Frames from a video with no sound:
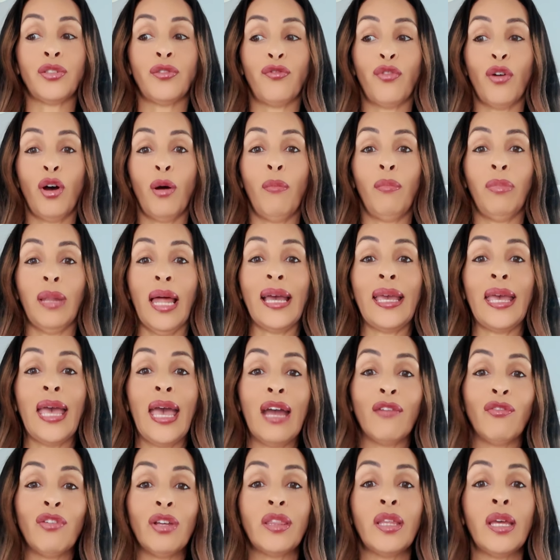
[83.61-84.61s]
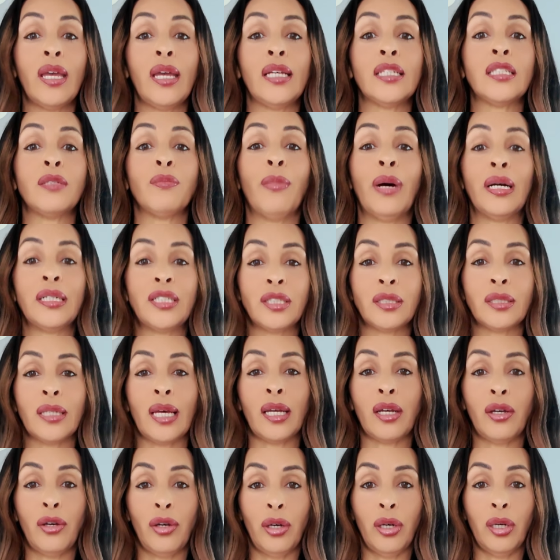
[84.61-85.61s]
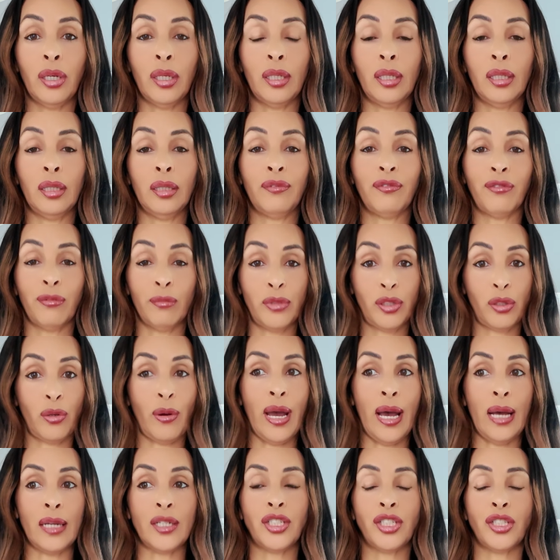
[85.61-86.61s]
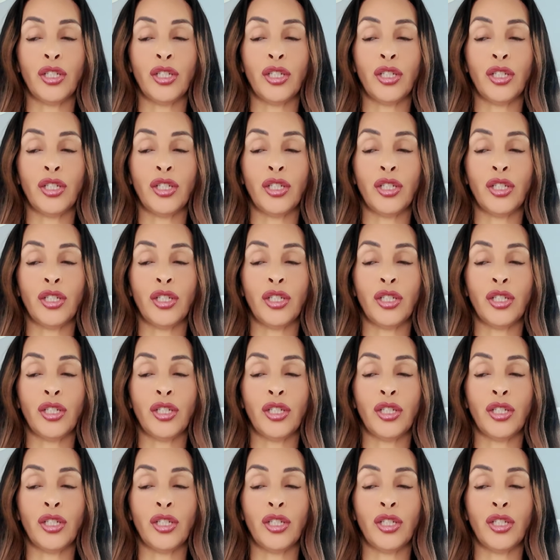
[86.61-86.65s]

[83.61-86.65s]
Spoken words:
from like everything as much as I could from scratch.